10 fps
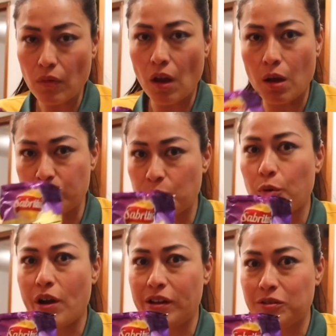I'm
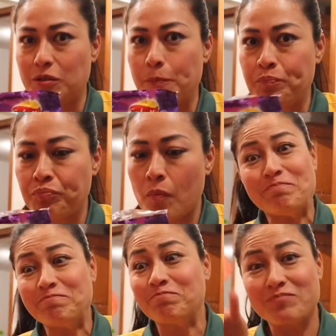surprised.
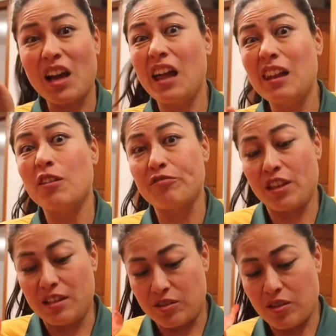I love
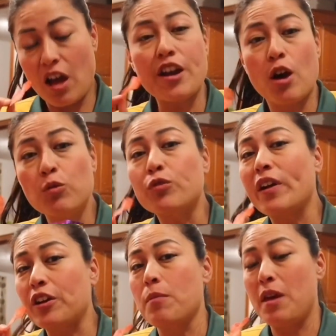these and I would
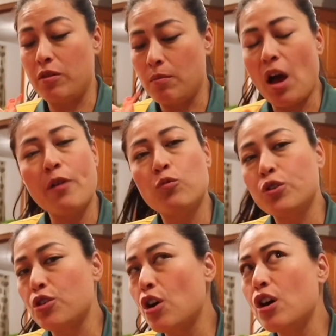recommend them. I would
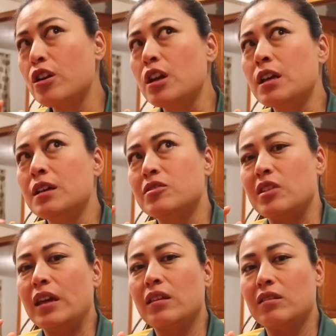not
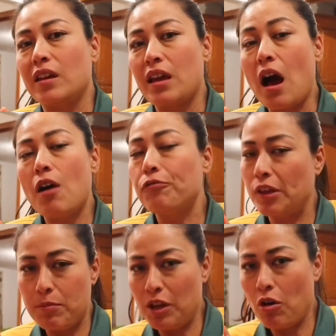say that they are
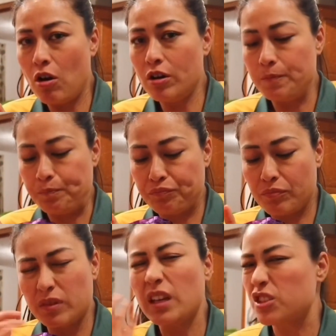flaming hot.
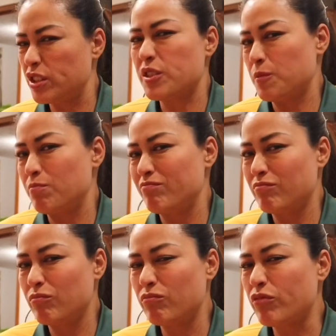They're just
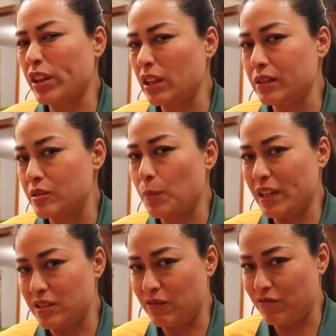regular
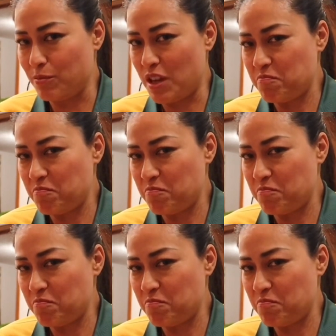spicy for me.